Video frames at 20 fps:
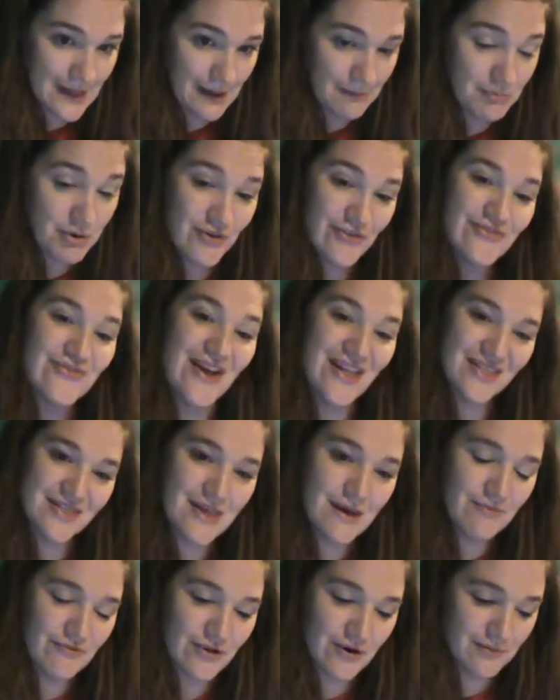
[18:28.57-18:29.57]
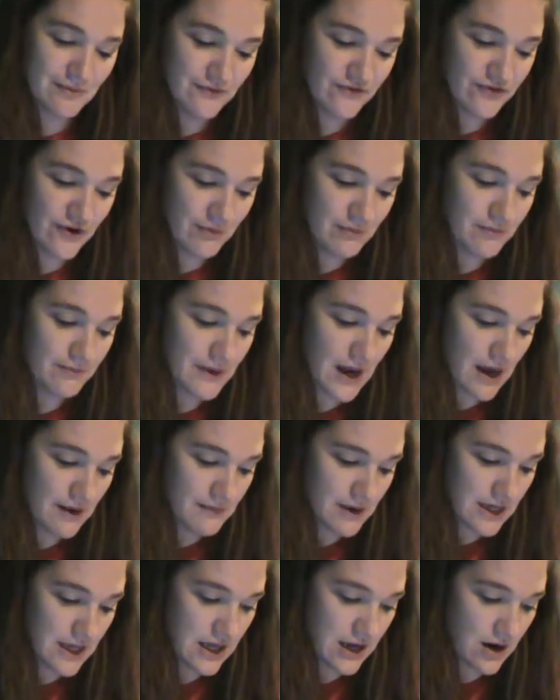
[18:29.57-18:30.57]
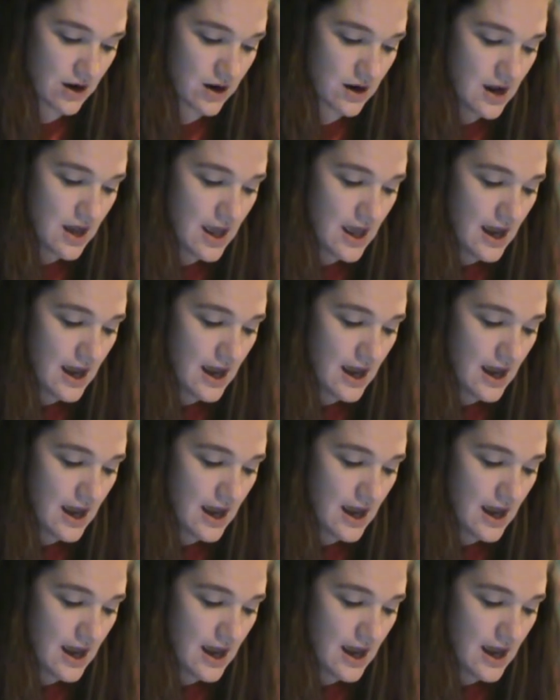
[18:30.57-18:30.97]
prevent them from coming here.